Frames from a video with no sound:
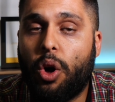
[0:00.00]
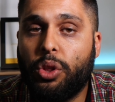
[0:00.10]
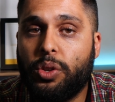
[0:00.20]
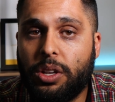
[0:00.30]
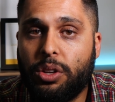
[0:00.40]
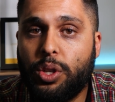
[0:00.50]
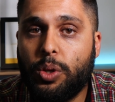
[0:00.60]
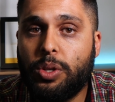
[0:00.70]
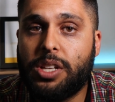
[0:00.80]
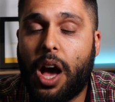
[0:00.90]
All you need to
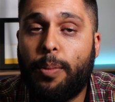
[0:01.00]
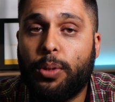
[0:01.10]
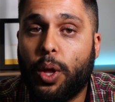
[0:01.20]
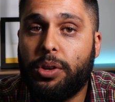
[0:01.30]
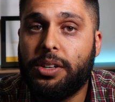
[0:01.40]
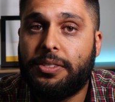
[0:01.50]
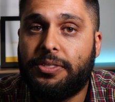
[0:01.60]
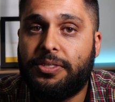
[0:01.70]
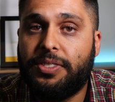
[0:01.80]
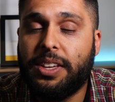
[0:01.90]
do is upload your
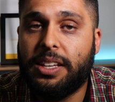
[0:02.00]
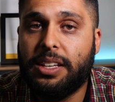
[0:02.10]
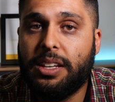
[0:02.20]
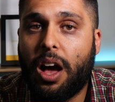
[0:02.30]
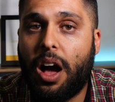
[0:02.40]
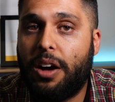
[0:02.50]
feed